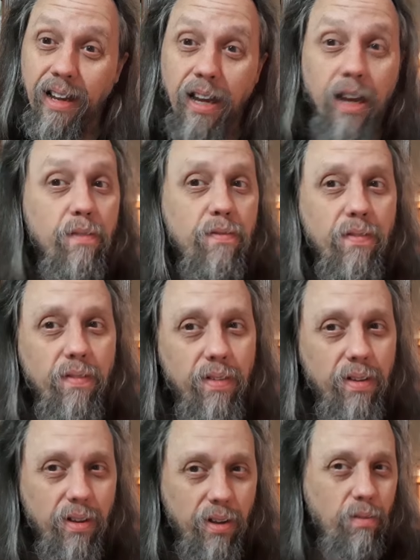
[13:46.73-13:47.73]
If
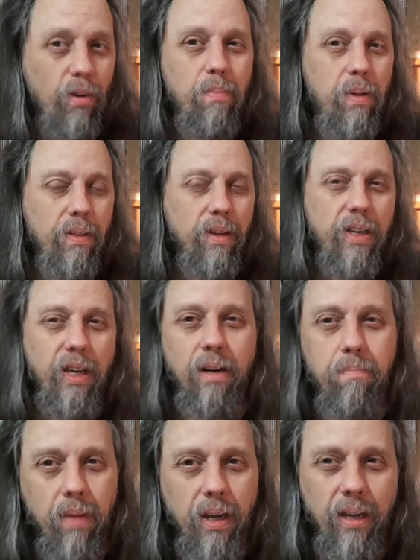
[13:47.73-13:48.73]
it would have been the
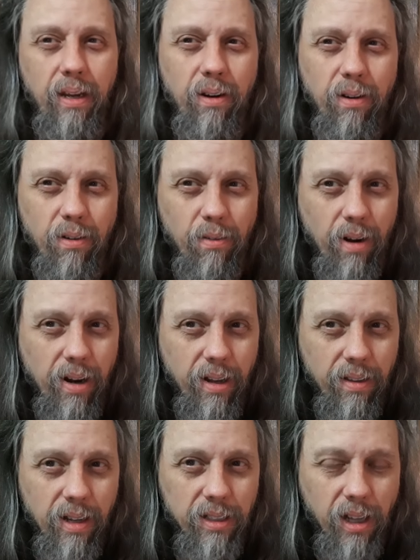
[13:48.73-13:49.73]
kid me
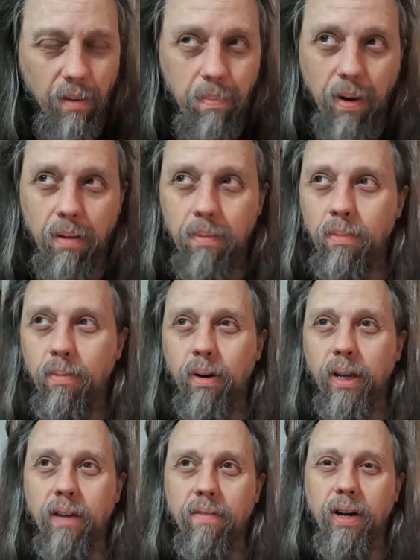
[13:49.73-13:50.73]
rating this, I probably would
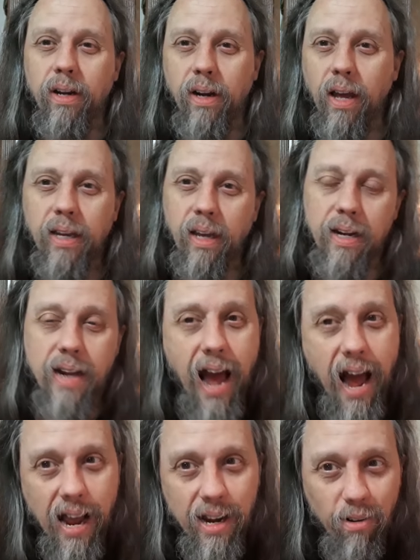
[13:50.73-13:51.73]
have given it like a
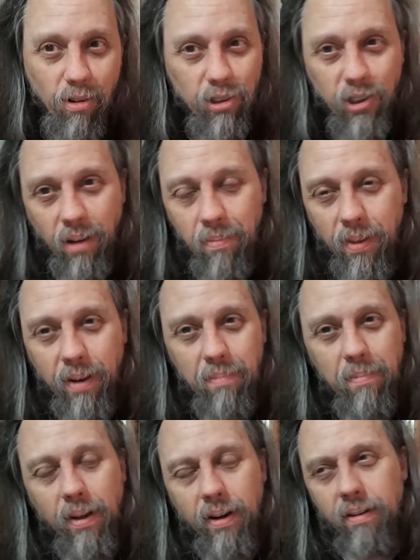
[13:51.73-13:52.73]
9 or
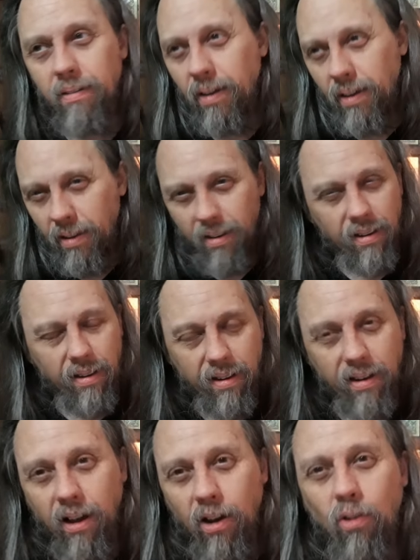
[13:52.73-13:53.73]
something. But
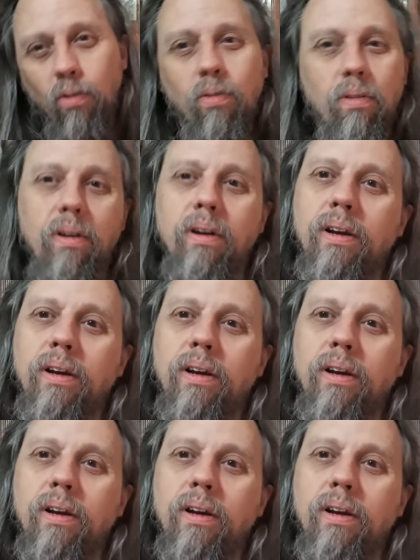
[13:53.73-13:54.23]
no,